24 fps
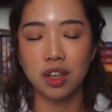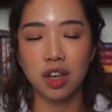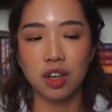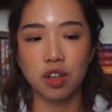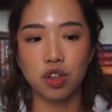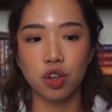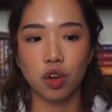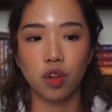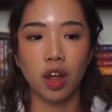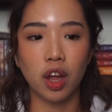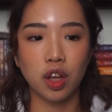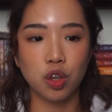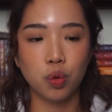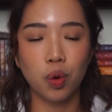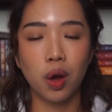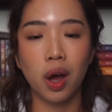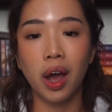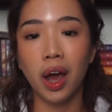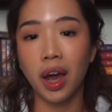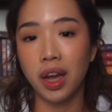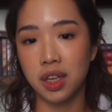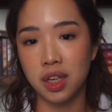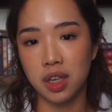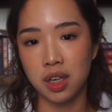and so that's why
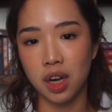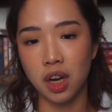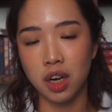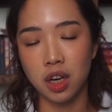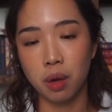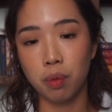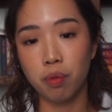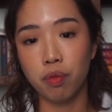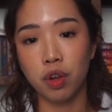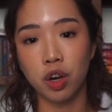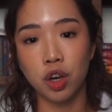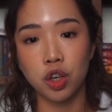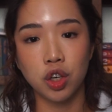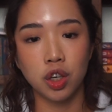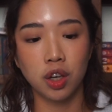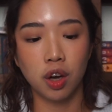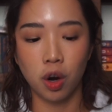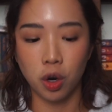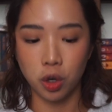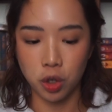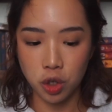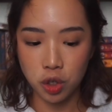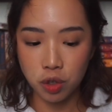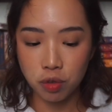I didn't end up finishing
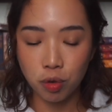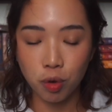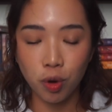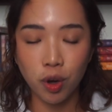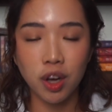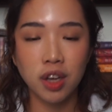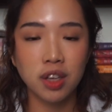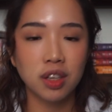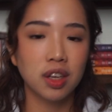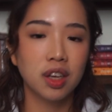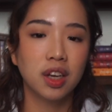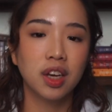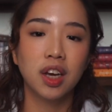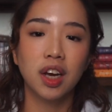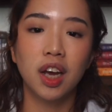Archer's Voice,